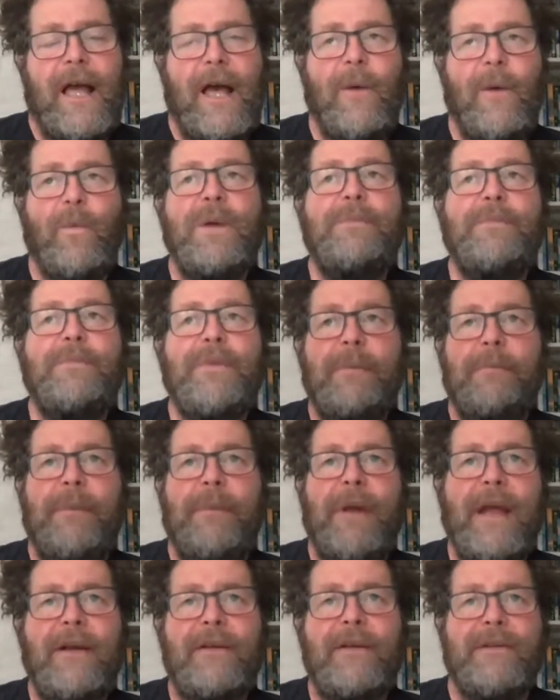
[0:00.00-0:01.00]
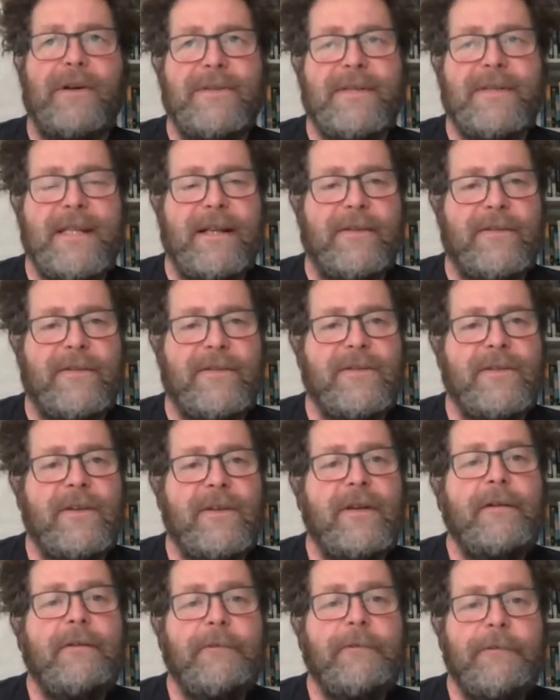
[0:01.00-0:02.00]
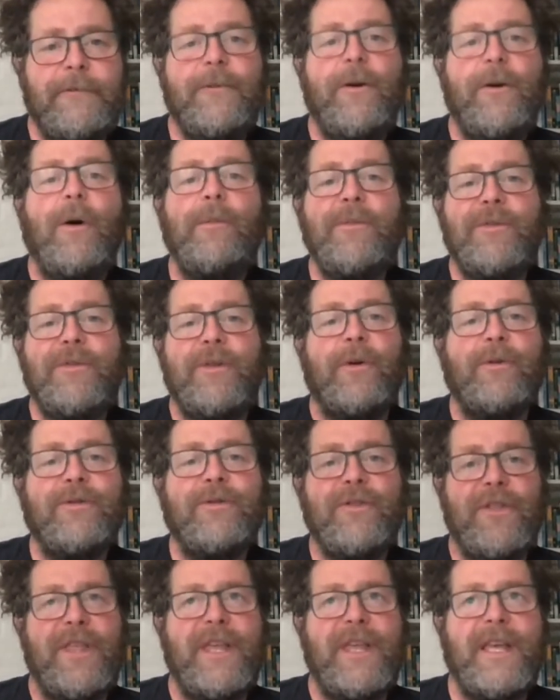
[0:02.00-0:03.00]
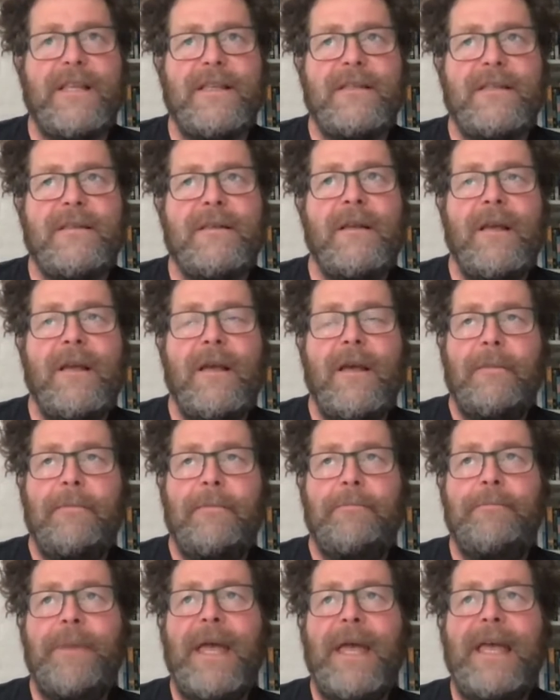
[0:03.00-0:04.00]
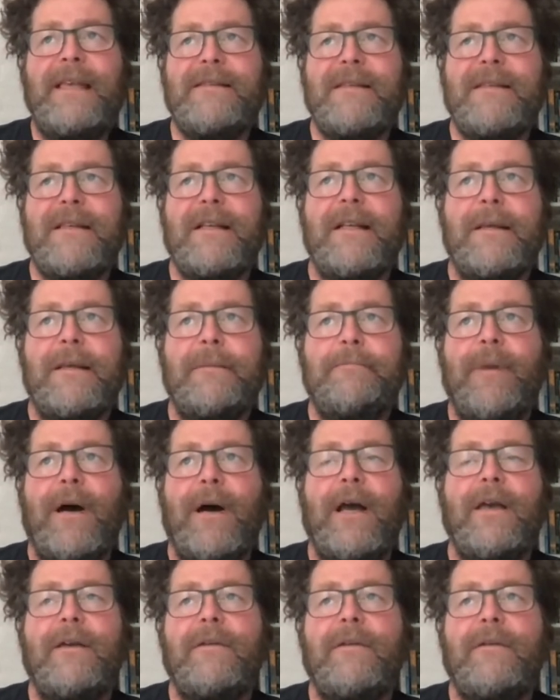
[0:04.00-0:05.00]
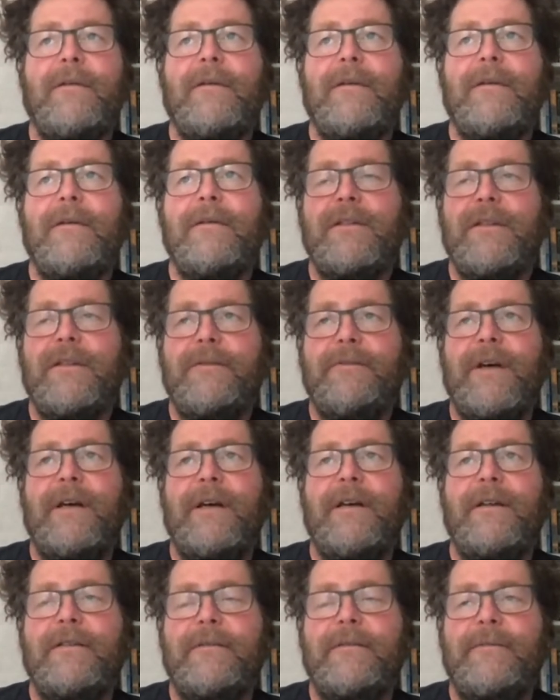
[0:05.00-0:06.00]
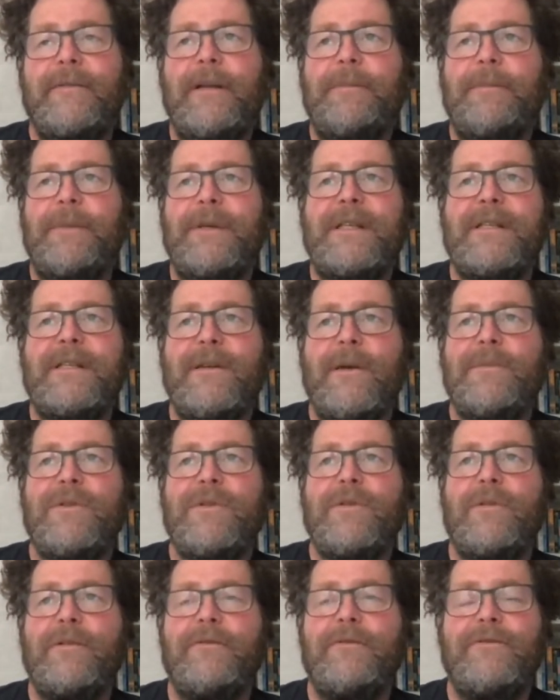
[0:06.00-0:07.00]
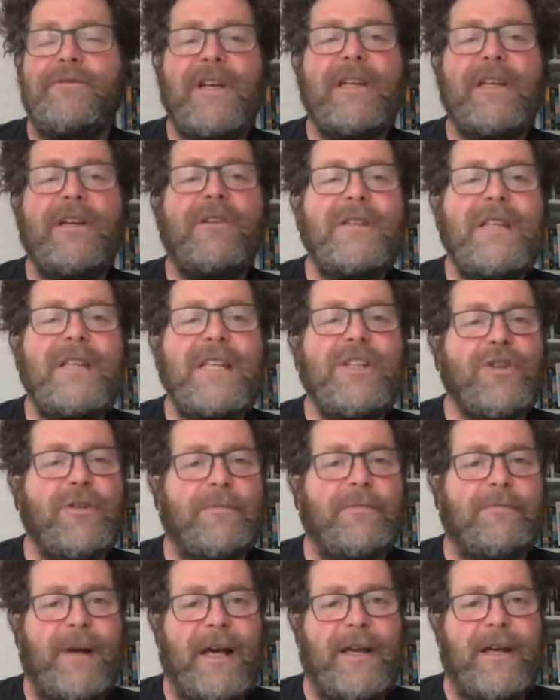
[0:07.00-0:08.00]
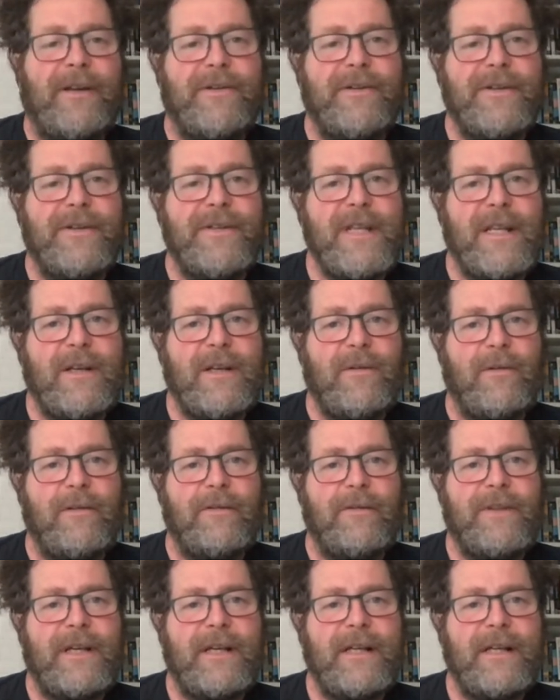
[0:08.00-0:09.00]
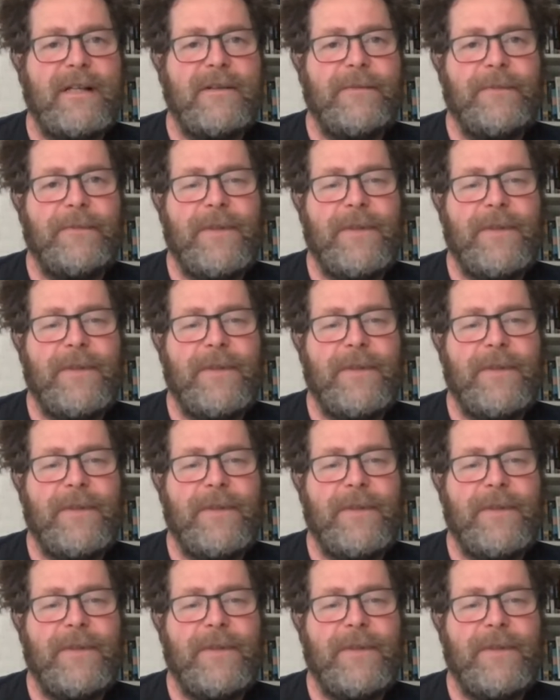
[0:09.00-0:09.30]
And we prepare ourselves from those things basically by de- developing some sort of recognition patterns in all of that.